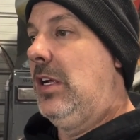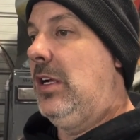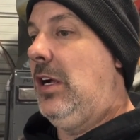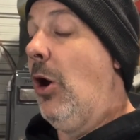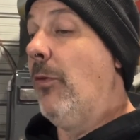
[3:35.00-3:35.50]

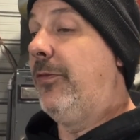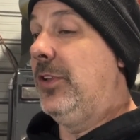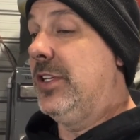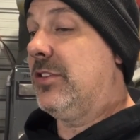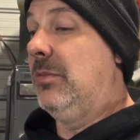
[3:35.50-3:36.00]

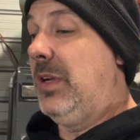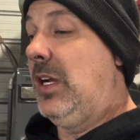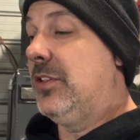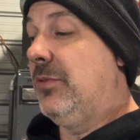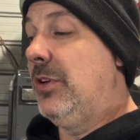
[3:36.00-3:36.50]
Hopefully it's going to be
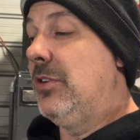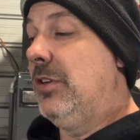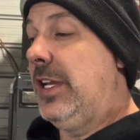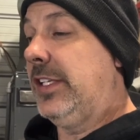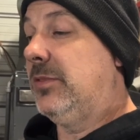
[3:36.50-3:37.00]
here so we can do it
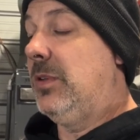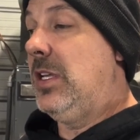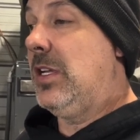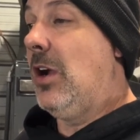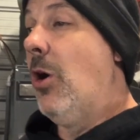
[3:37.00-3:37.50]
next
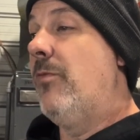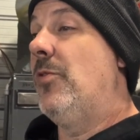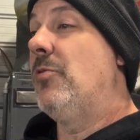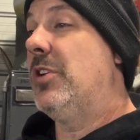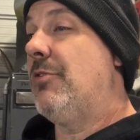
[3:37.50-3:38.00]
week.
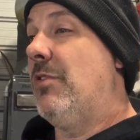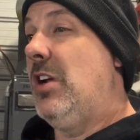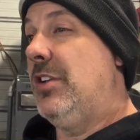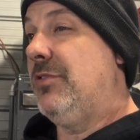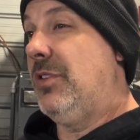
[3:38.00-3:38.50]
Hopefully we get the rear
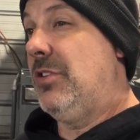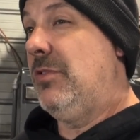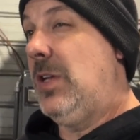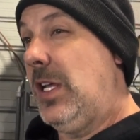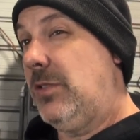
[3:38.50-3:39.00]
end so we can do
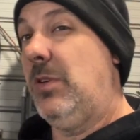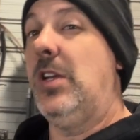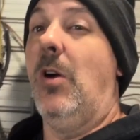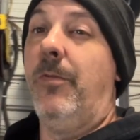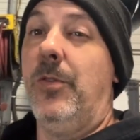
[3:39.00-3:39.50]
it next week.
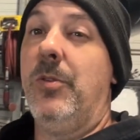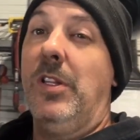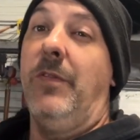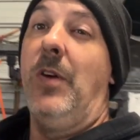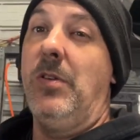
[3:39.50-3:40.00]
Hopefully we get
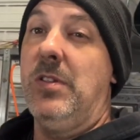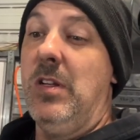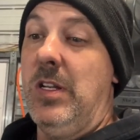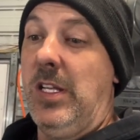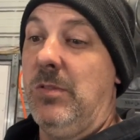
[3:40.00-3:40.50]
the Focus
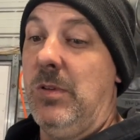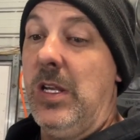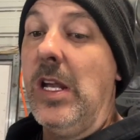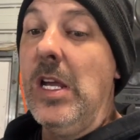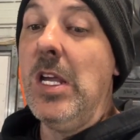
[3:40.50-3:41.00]
done next
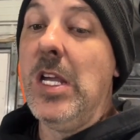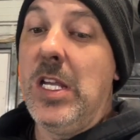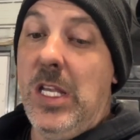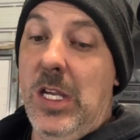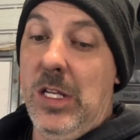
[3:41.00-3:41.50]
week.
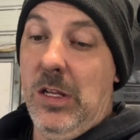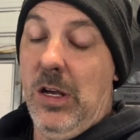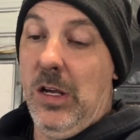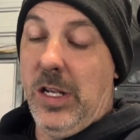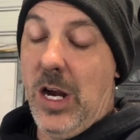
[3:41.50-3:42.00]
Get
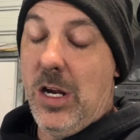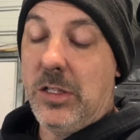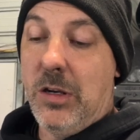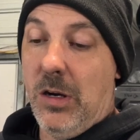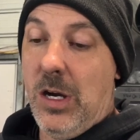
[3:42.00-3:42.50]
Garrett's
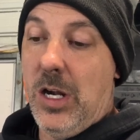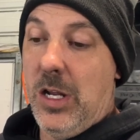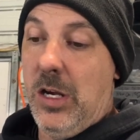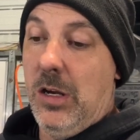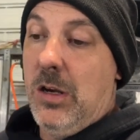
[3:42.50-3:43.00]
car out of
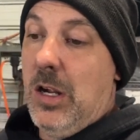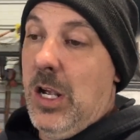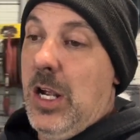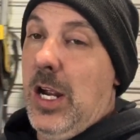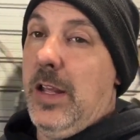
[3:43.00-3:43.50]
here.
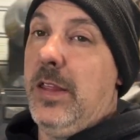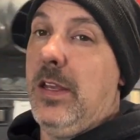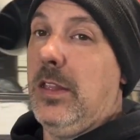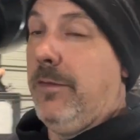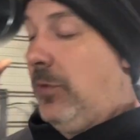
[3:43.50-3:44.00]
And
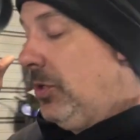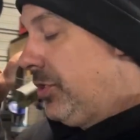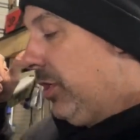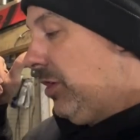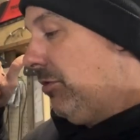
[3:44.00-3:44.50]
then the Ford
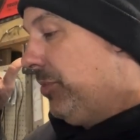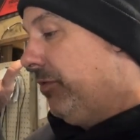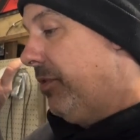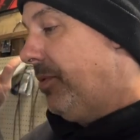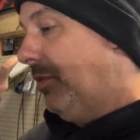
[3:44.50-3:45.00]
truck that we've been
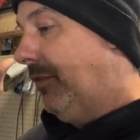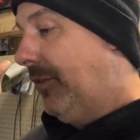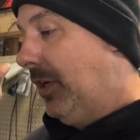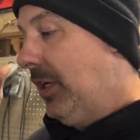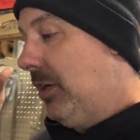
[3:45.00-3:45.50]
rebuilding the
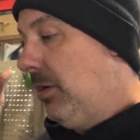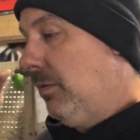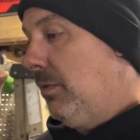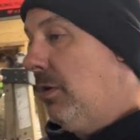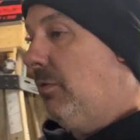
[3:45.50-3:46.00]
front end
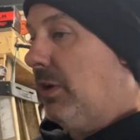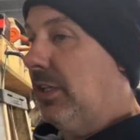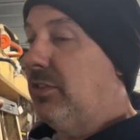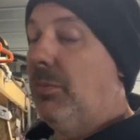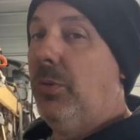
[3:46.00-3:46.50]
on, we got to
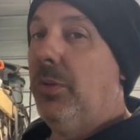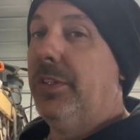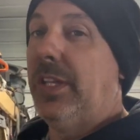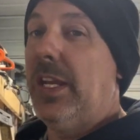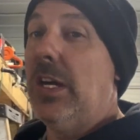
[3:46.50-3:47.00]
start pulling the
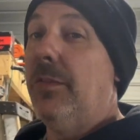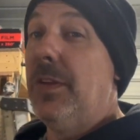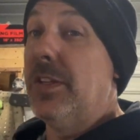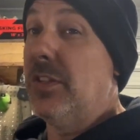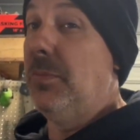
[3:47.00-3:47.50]
tank off it.
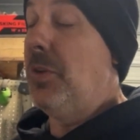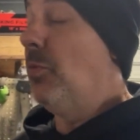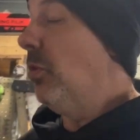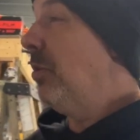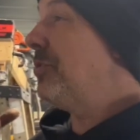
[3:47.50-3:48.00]
It's going to be
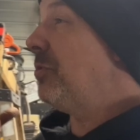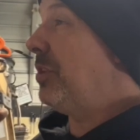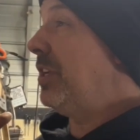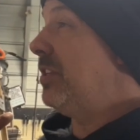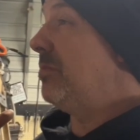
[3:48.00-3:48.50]
warm so we
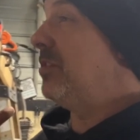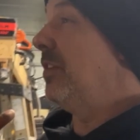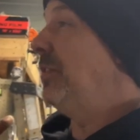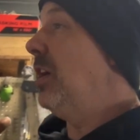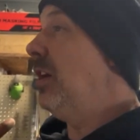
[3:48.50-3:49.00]
can get some
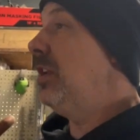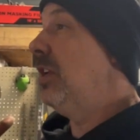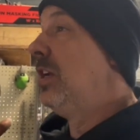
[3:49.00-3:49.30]
stuff done.